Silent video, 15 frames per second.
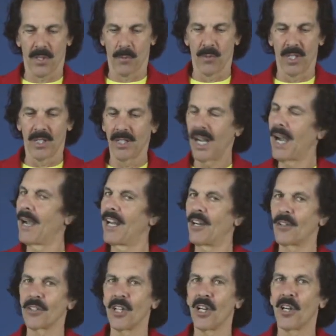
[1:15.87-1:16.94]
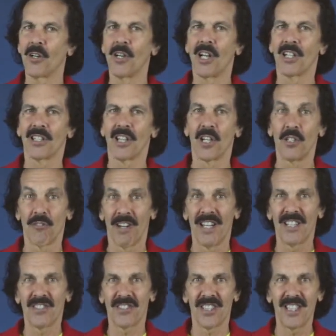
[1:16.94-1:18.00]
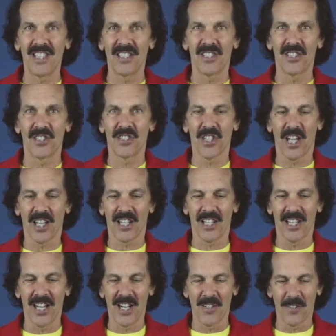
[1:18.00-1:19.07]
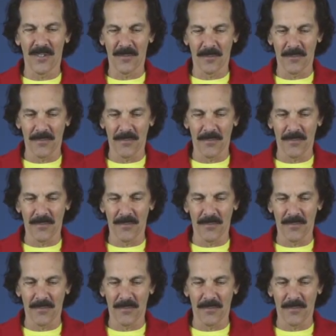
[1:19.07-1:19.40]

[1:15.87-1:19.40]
Well, I don't know. You ready to see? Check it out.